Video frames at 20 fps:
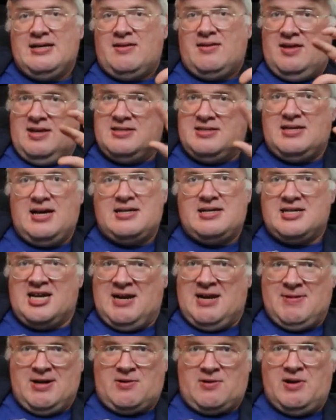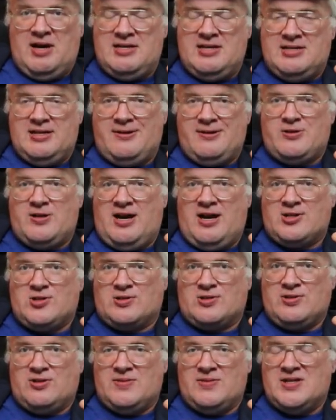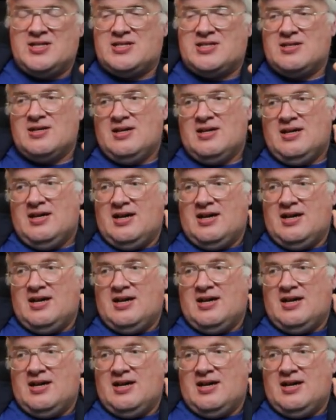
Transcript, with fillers: things tend to get a bit crazy in international tournaments,